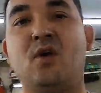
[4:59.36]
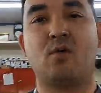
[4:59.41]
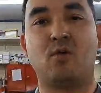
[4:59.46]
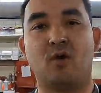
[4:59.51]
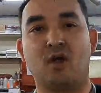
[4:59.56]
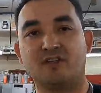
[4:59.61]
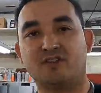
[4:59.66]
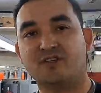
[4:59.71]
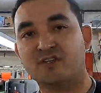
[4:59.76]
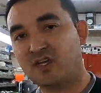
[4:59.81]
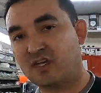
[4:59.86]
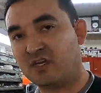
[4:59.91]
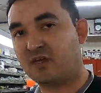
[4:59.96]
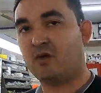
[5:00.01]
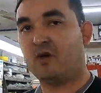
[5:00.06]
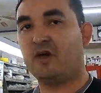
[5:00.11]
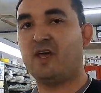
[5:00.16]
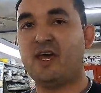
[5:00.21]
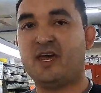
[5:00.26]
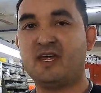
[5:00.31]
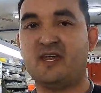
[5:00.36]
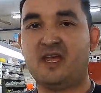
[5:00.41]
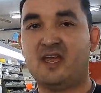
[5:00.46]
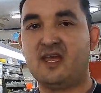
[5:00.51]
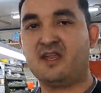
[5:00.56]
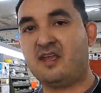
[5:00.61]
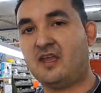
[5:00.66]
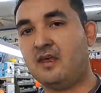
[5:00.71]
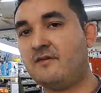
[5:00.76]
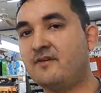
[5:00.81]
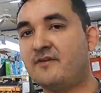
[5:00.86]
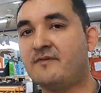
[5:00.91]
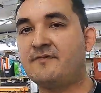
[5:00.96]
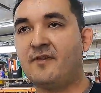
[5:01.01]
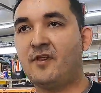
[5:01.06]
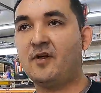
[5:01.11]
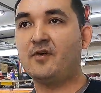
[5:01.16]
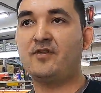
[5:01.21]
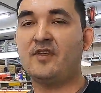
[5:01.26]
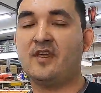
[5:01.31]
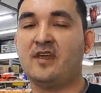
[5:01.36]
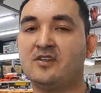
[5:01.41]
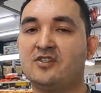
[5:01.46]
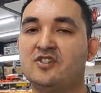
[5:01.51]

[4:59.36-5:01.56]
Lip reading: We're also going to go ahead and even flow the